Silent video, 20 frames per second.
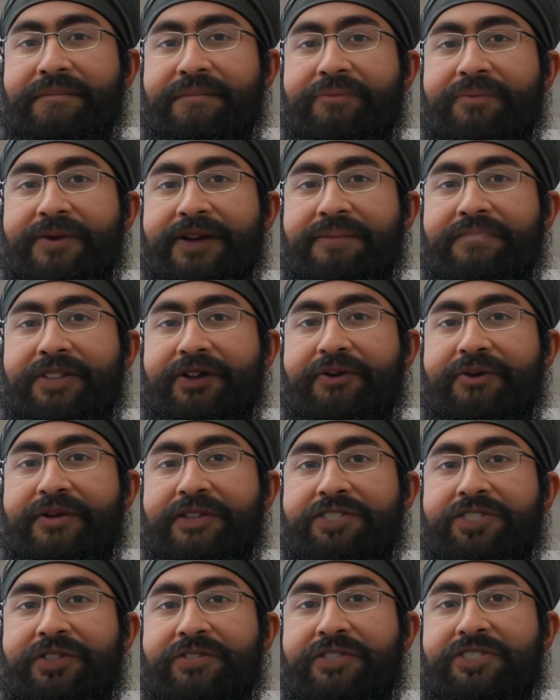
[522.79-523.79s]
We
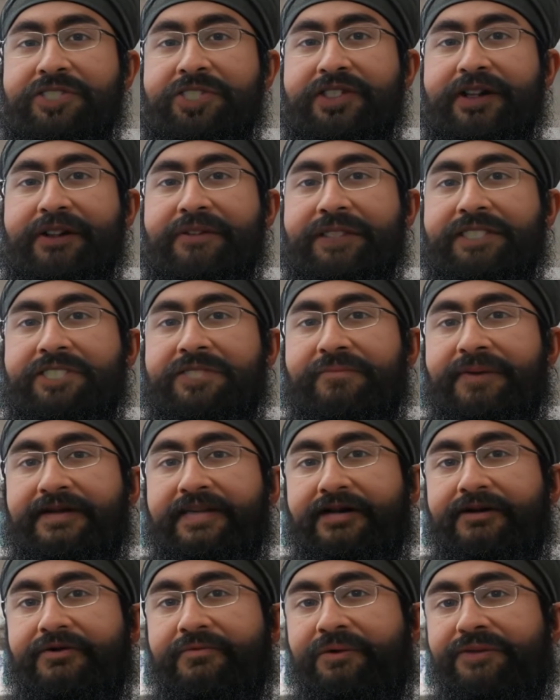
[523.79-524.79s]
encourage you to share this
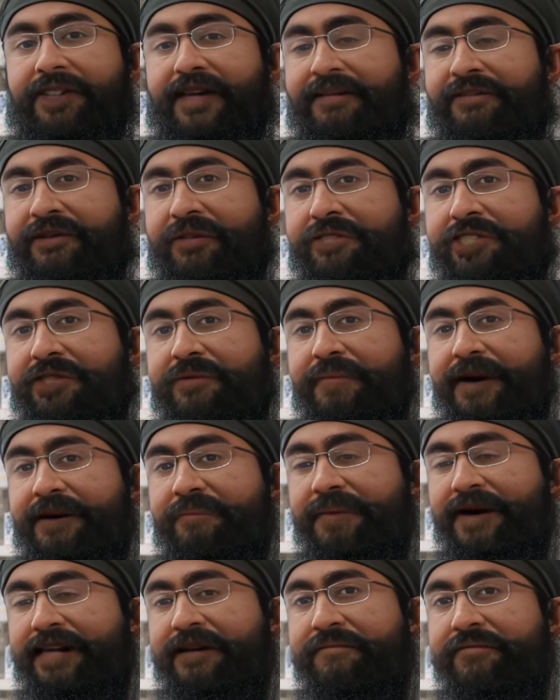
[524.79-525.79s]
video with others who may
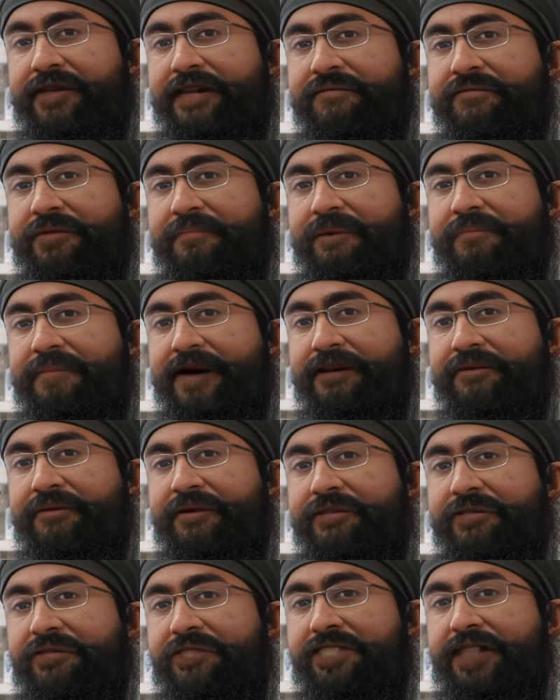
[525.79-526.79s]
benefit from a better
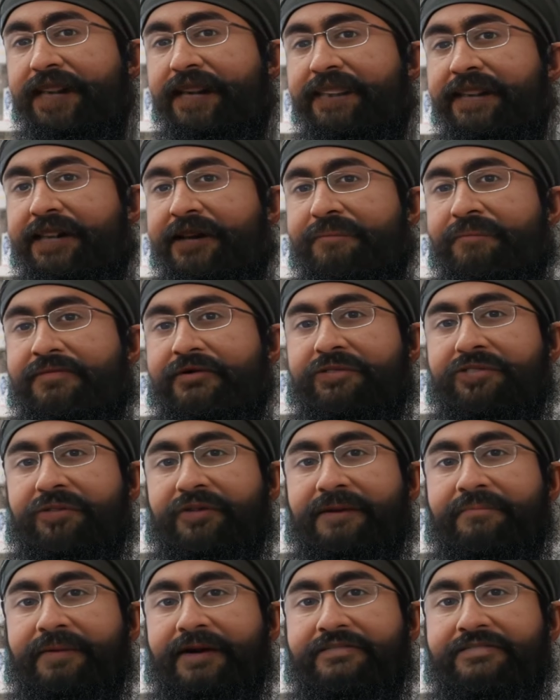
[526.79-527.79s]
understanding of new
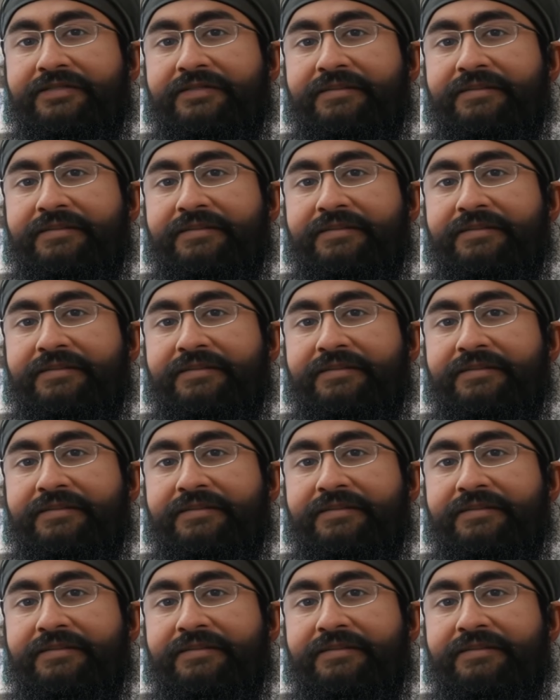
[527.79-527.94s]
treatment.